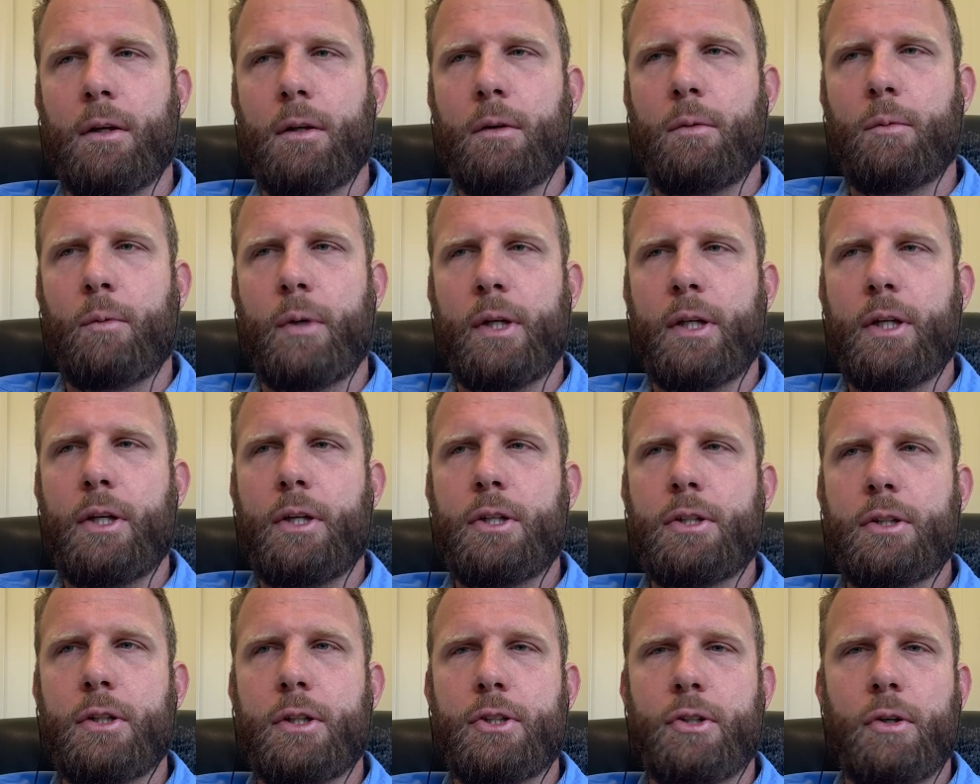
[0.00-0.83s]
we
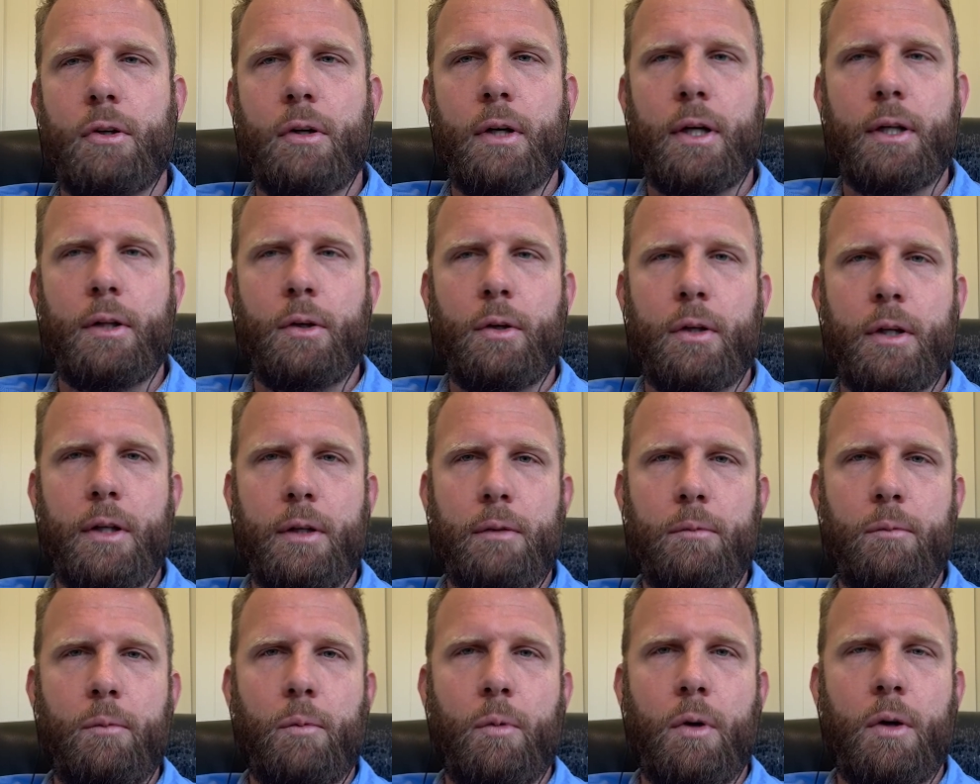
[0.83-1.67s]
usually try and look at
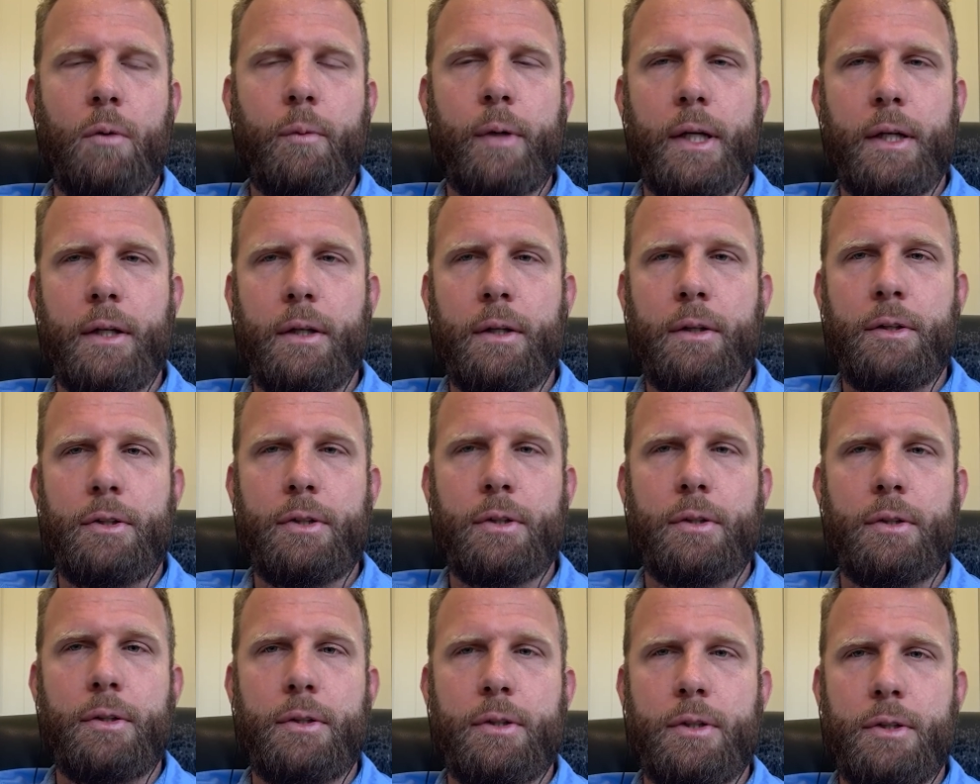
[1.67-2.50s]
what we can do
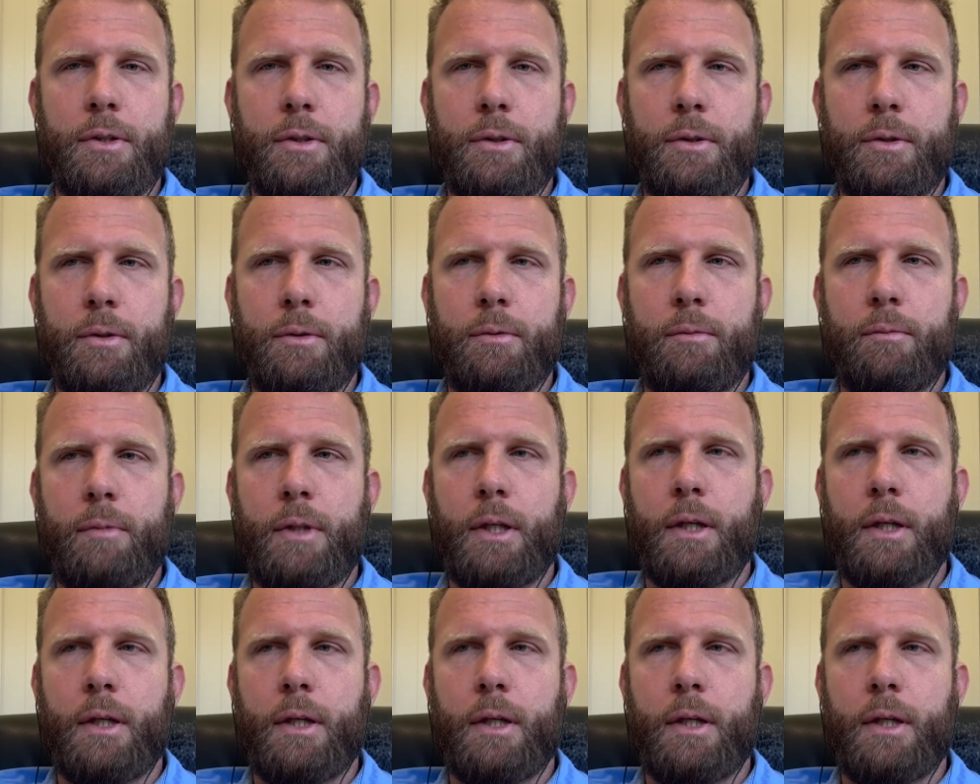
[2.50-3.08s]
to